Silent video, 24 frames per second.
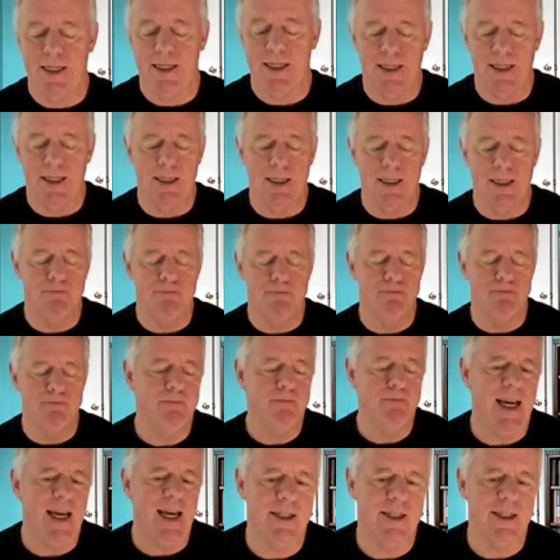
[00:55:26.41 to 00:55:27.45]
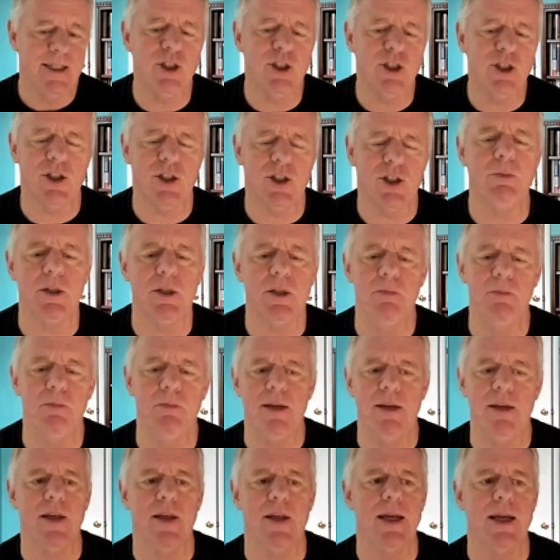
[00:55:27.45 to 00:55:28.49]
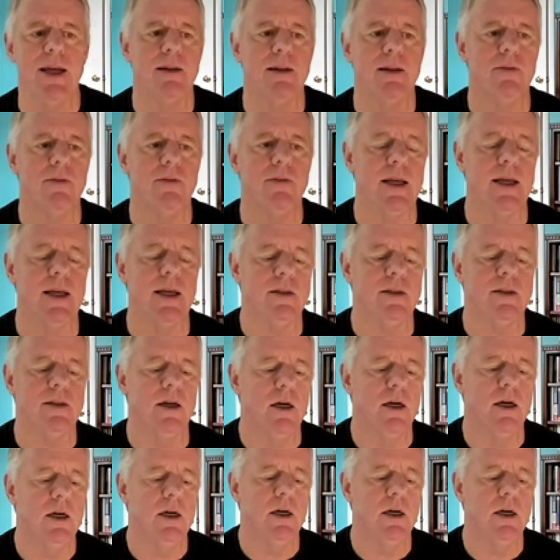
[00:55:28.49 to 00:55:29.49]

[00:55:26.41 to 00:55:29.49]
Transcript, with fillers: um, and it just seems to me that that uh,